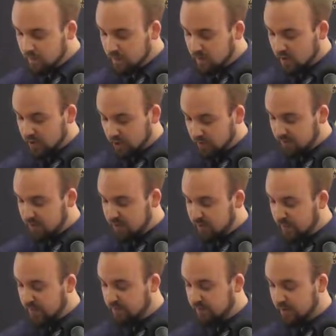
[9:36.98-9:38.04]
So show
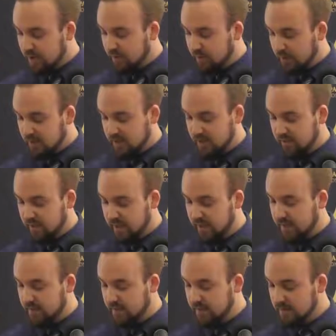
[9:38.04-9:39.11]
respect for the other person's
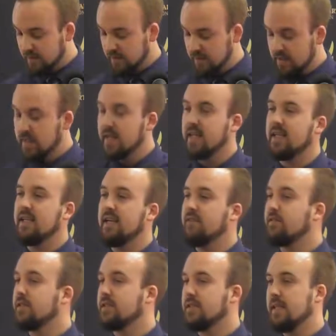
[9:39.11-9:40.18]
opinions, and
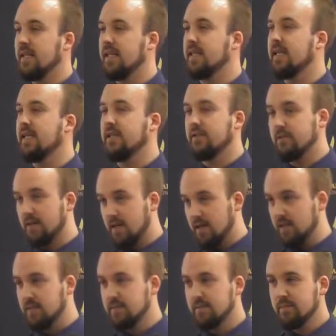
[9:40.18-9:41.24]
never say that you're wrong.